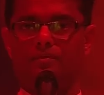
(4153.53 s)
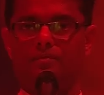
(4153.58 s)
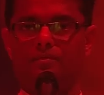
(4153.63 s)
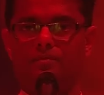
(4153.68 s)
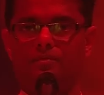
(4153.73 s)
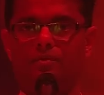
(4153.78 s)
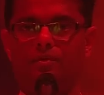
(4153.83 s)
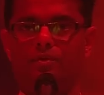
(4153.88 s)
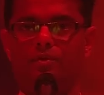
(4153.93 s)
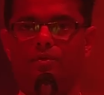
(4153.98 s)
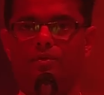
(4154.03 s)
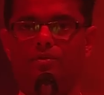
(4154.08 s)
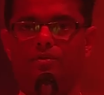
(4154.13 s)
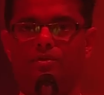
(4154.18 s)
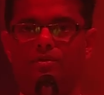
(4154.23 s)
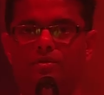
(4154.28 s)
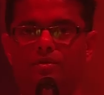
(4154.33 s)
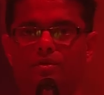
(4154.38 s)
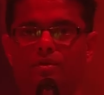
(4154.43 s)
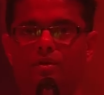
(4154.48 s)

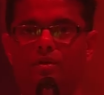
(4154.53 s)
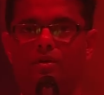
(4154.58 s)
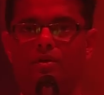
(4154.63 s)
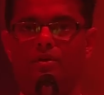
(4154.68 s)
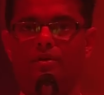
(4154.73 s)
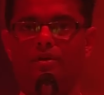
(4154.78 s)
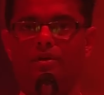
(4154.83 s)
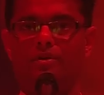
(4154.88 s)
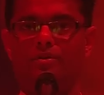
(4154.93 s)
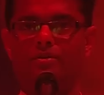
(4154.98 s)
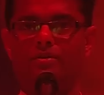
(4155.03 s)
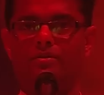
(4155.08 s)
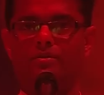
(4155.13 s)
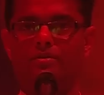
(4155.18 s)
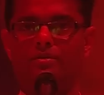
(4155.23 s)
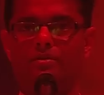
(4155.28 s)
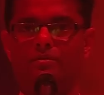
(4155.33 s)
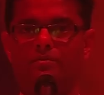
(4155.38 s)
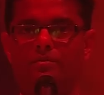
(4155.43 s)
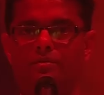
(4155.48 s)
forged all
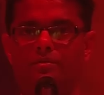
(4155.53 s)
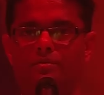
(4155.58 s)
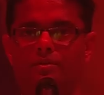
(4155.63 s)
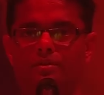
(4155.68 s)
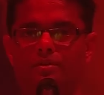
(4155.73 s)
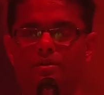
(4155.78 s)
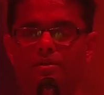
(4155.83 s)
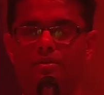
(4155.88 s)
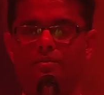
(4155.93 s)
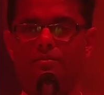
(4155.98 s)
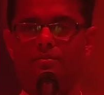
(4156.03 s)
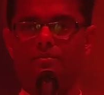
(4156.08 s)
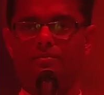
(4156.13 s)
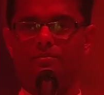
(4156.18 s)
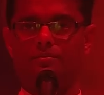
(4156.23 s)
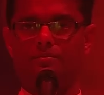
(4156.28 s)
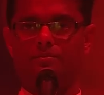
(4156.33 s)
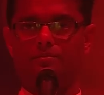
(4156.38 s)
relationships with him,